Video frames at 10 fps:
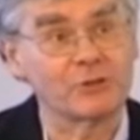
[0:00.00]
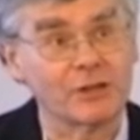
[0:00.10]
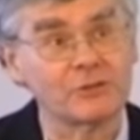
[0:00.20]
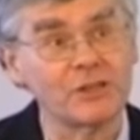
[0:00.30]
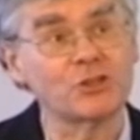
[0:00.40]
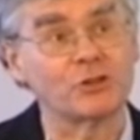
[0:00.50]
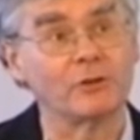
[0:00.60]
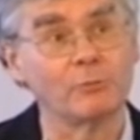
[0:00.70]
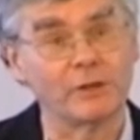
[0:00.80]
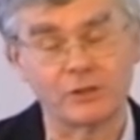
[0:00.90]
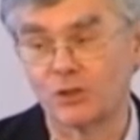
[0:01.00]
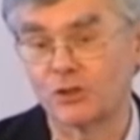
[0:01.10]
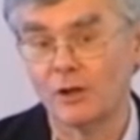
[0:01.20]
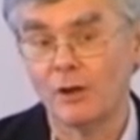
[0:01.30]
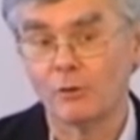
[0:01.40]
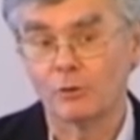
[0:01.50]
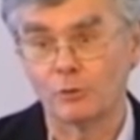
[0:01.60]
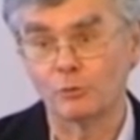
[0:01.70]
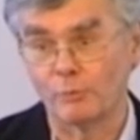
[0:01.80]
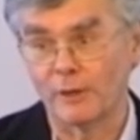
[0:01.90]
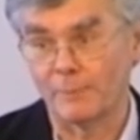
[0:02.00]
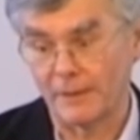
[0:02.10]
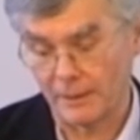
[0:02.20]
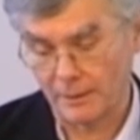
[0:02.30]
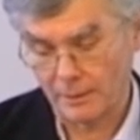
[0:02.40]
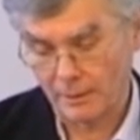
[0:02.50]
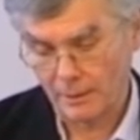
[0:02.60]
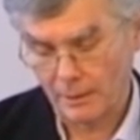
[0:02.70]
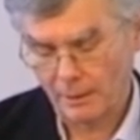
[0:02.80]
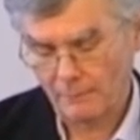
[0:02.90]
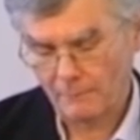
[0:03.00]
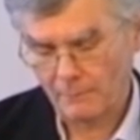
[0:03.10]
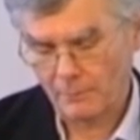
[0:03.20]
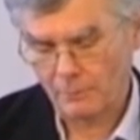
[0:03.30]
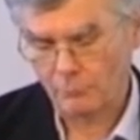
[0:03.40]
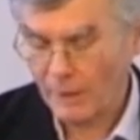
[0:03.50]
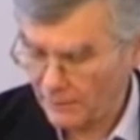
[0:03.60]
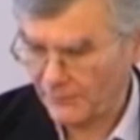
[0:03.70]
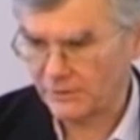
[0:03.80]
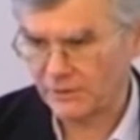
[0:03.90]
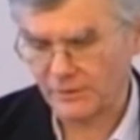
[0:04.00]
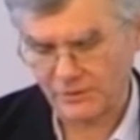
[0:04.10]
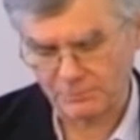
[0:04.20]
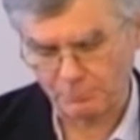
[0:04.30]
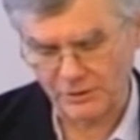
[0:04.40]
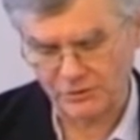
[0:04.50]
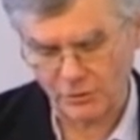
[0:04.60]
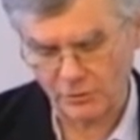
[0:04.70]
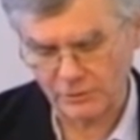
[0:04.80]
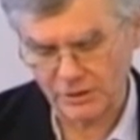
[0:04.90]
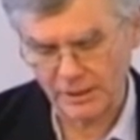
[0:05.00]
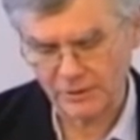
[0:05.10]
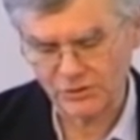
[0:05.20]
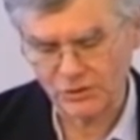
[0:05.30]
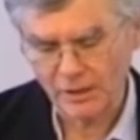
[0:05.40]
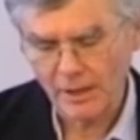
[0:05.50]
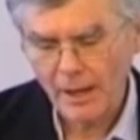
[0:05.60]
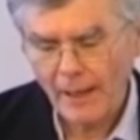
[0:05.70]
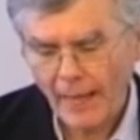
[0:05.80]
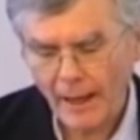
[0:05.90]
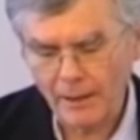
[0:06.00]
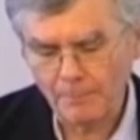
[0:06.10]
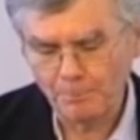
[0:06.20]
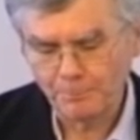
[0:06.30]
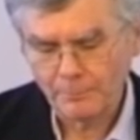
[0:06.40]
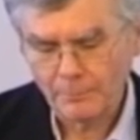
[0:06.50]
acquisition, which could well be relevant in this present context. But